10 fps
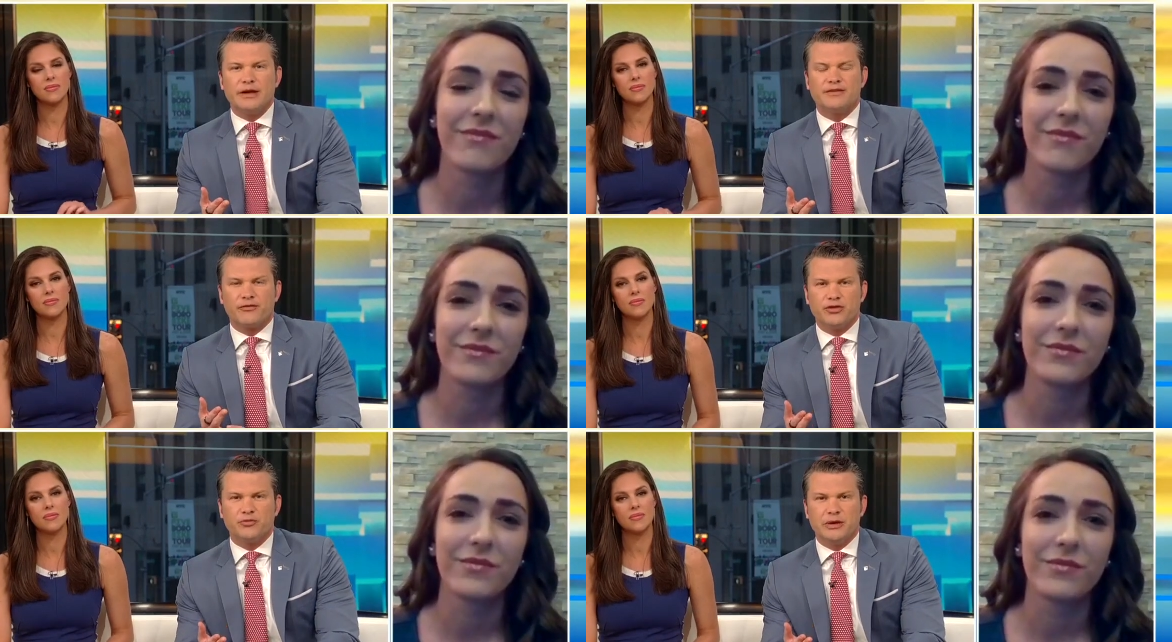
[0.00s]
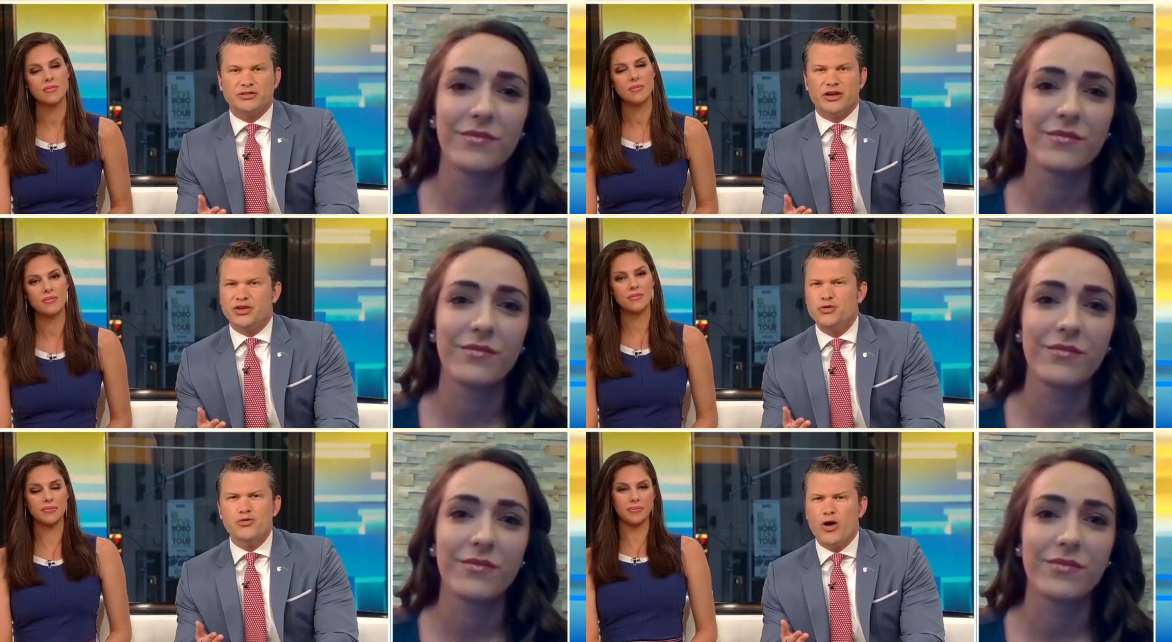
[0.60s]
Speaker 1: to free speech. Yet
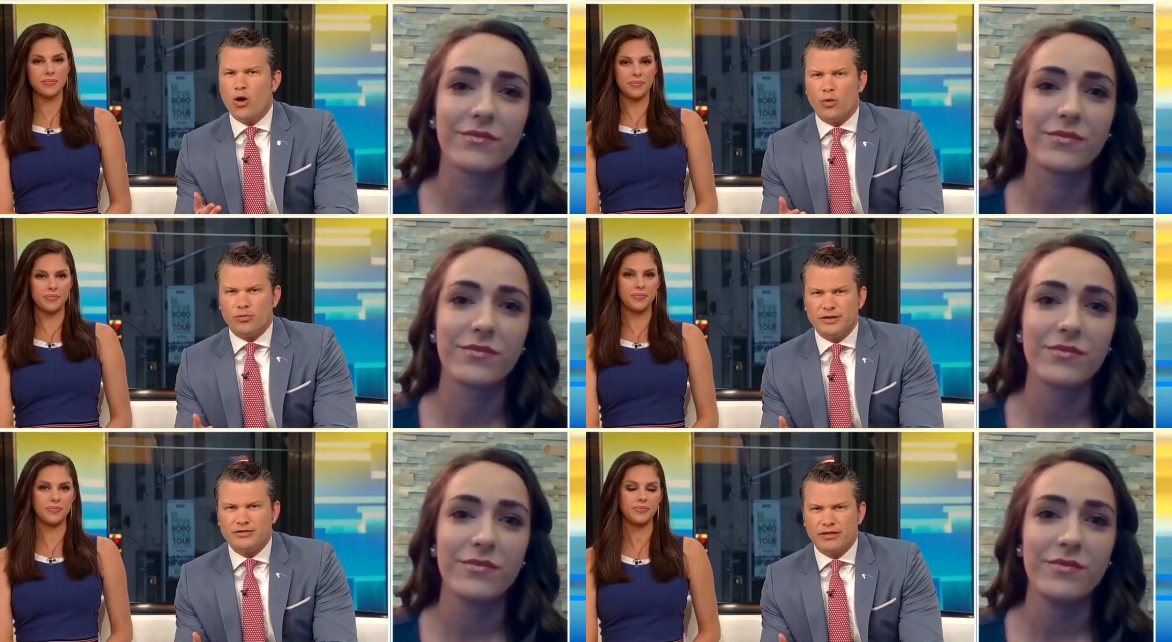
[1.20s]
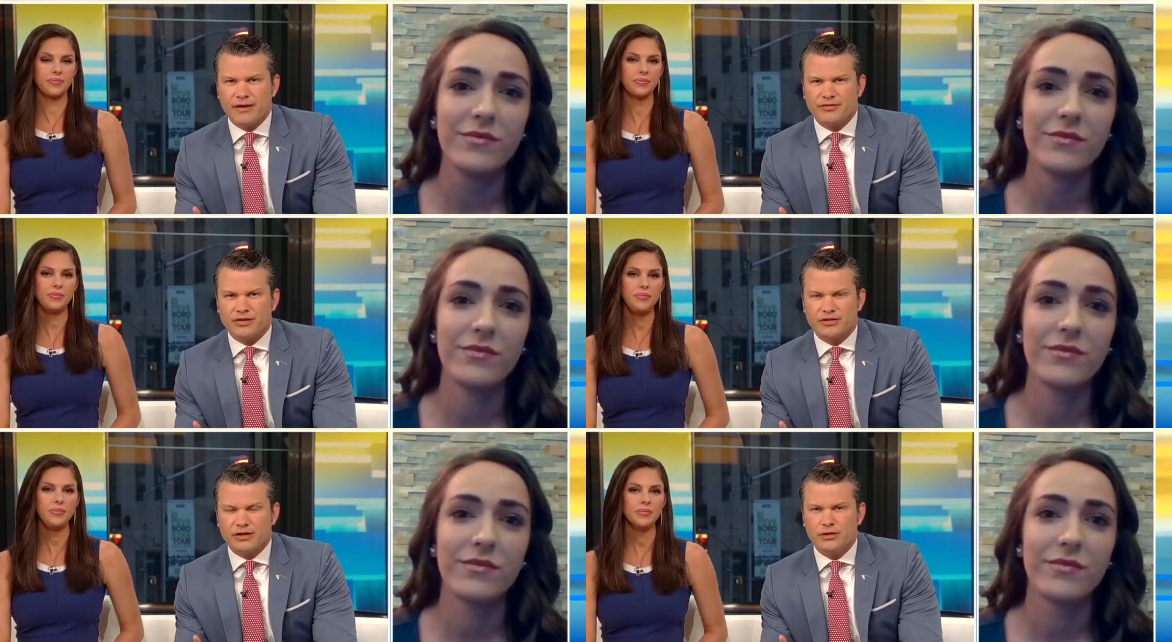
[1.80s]
you know these
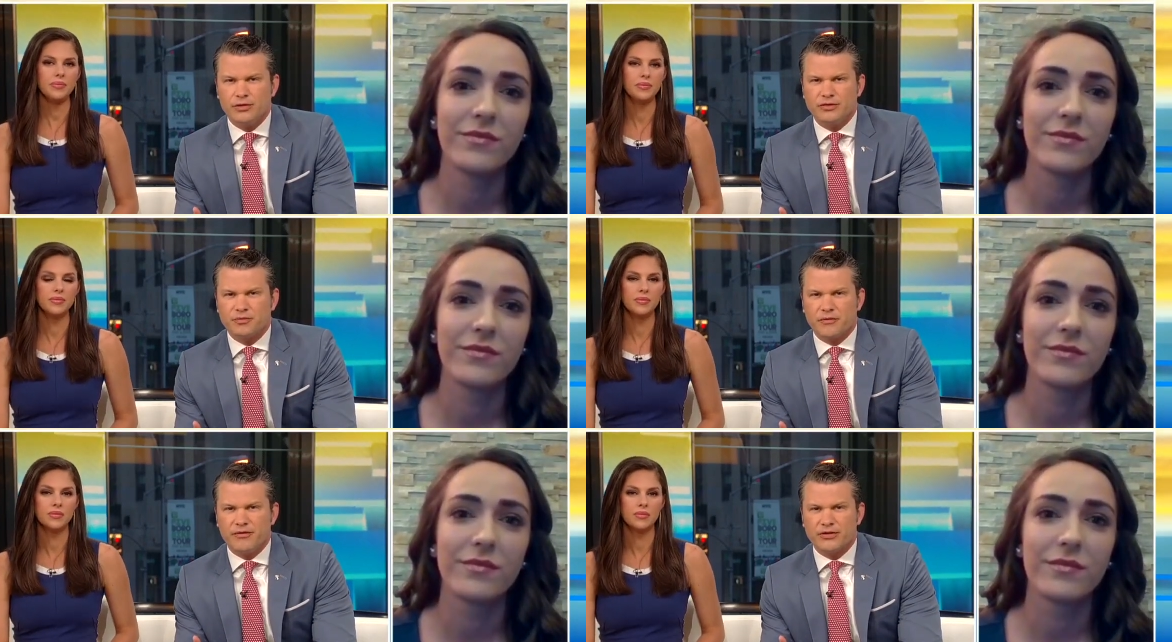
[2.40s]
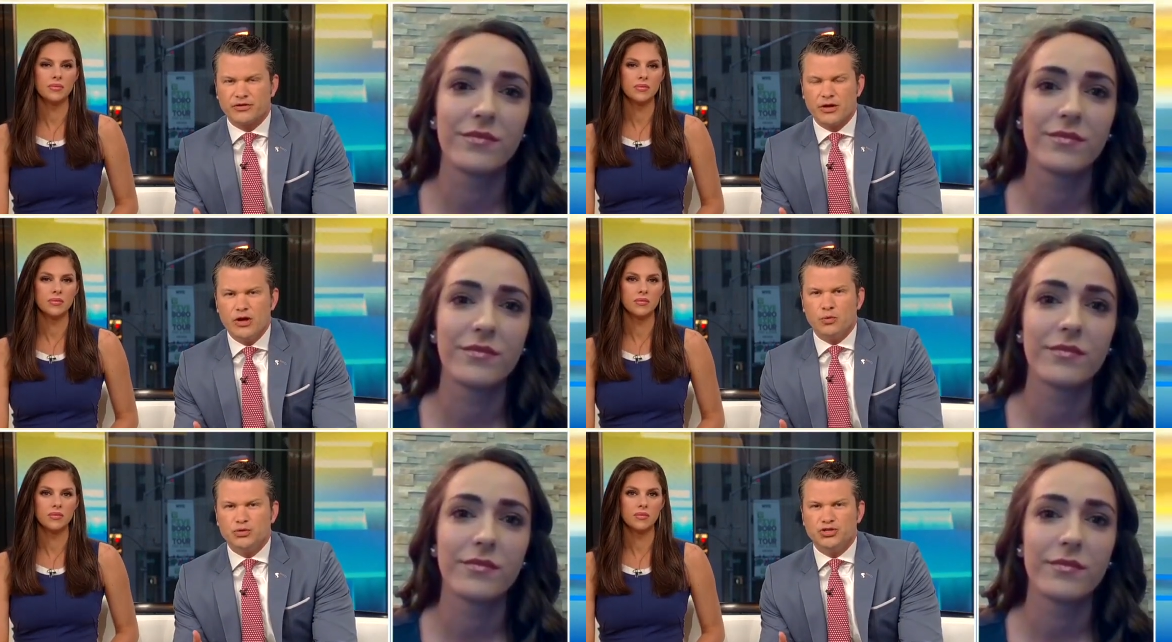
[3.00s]
leftists, including this professor,
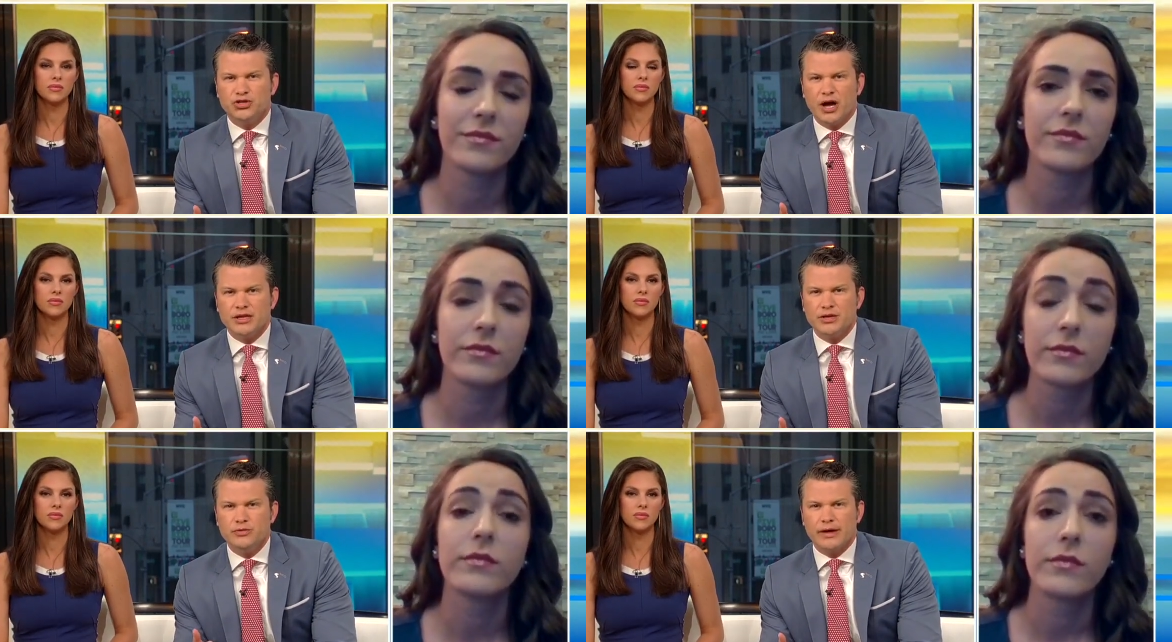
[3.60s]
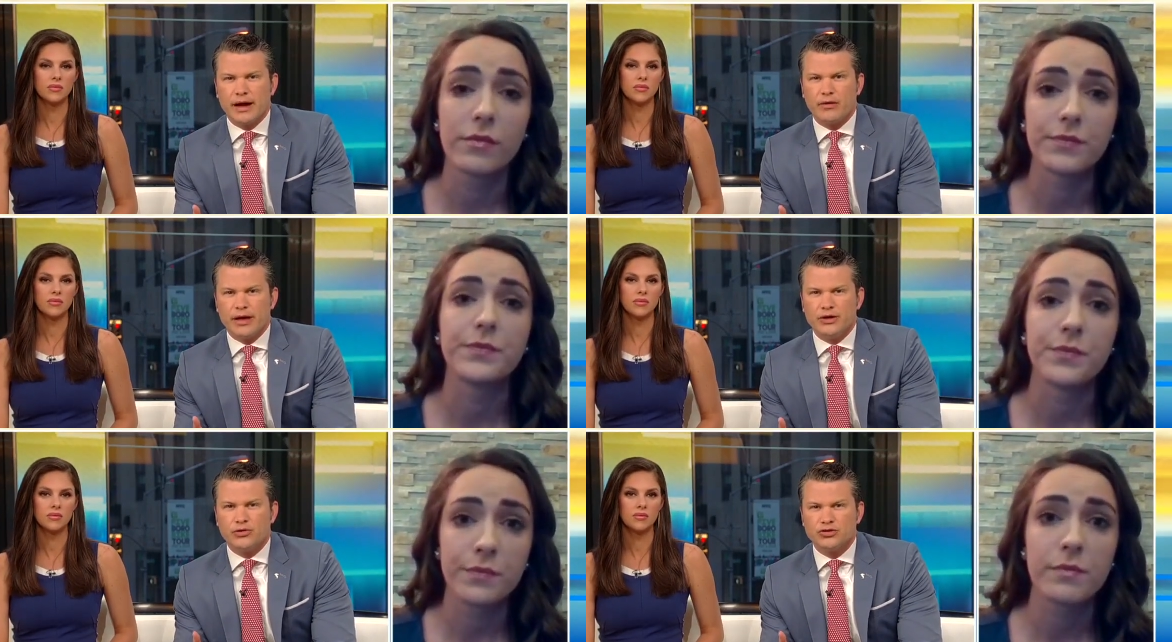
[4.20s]
would shut you down
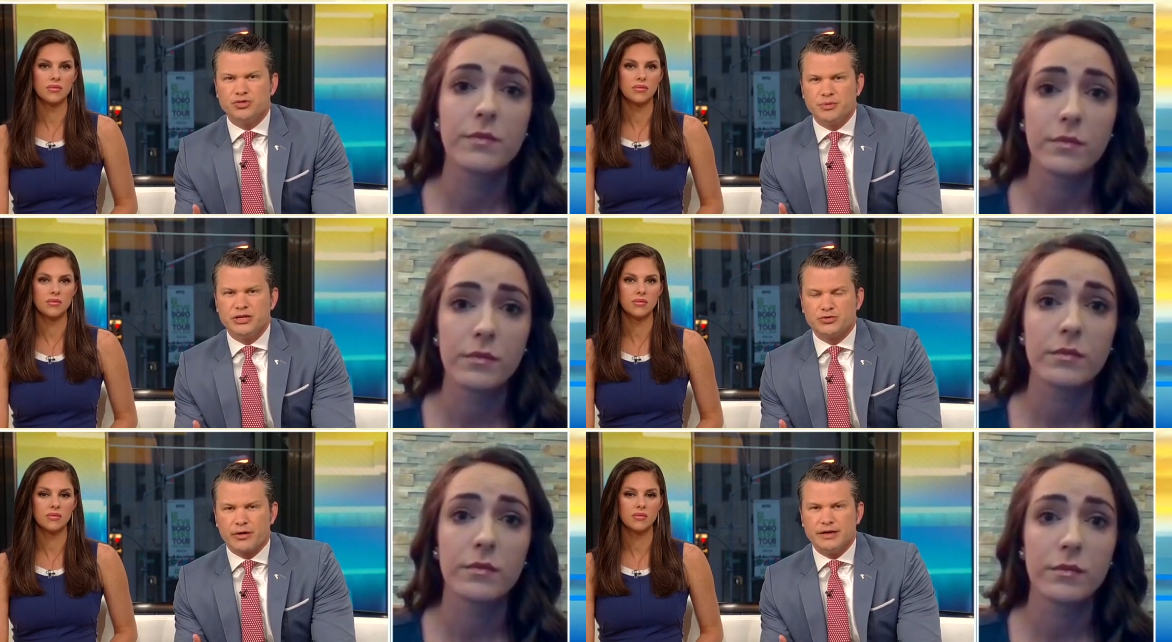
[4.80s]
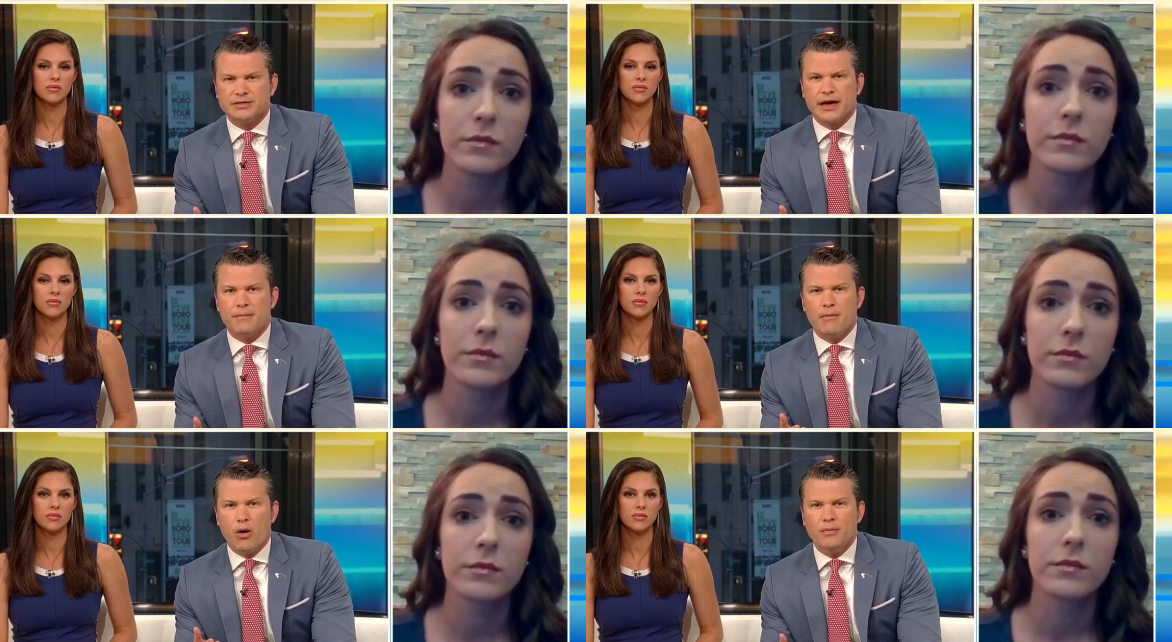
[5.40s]
and your speech rights at a
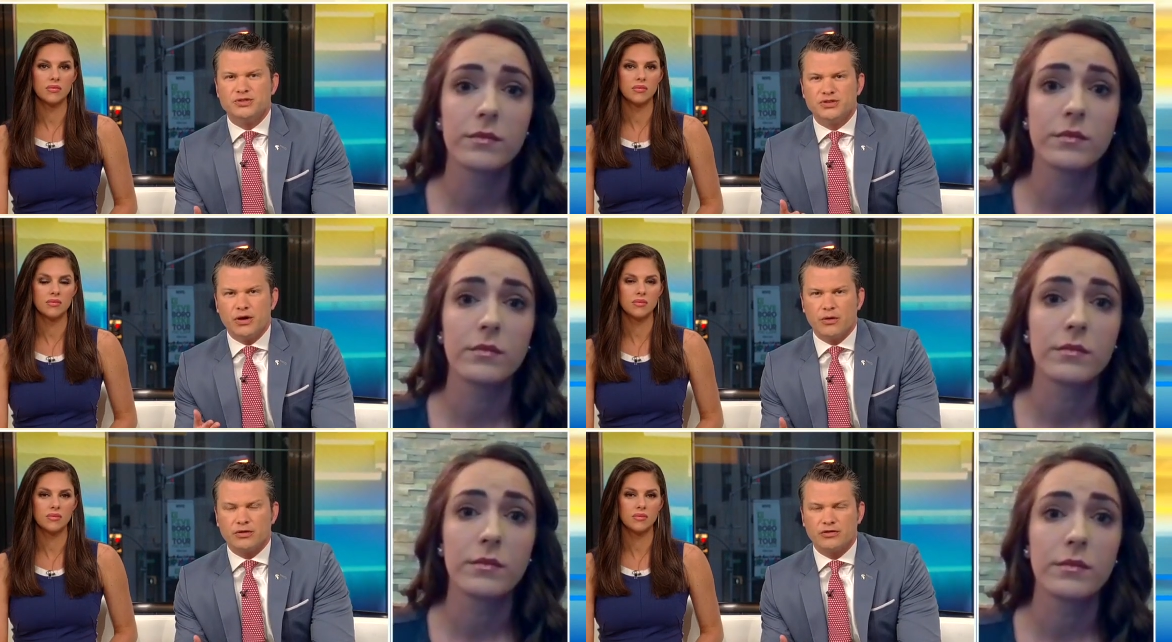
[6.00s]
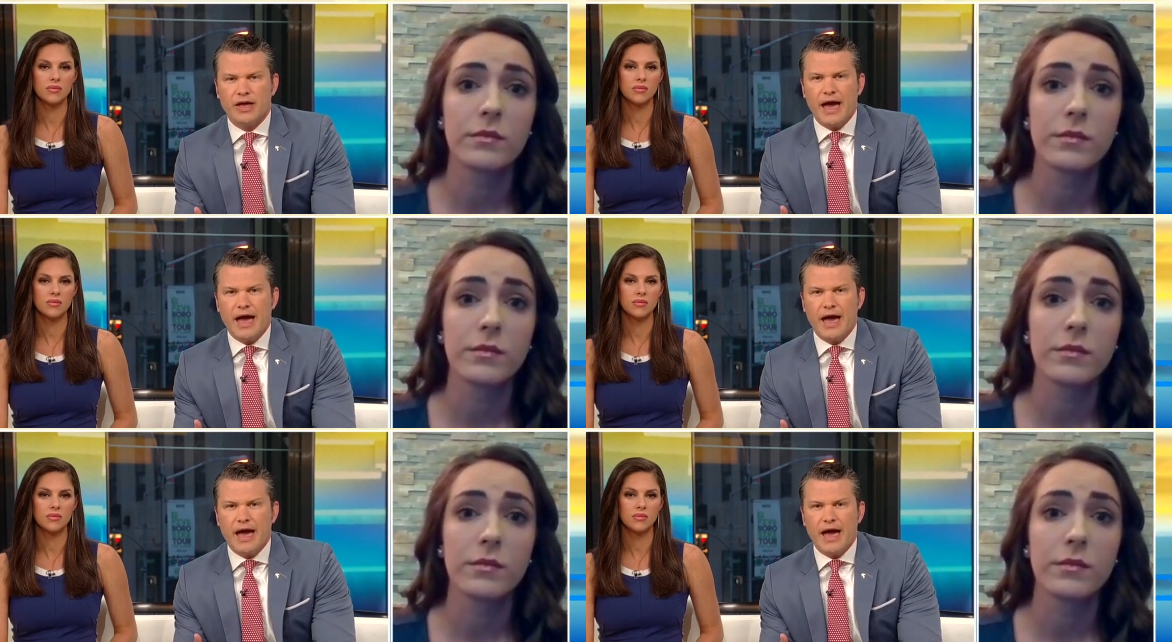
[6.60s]
moment's notice.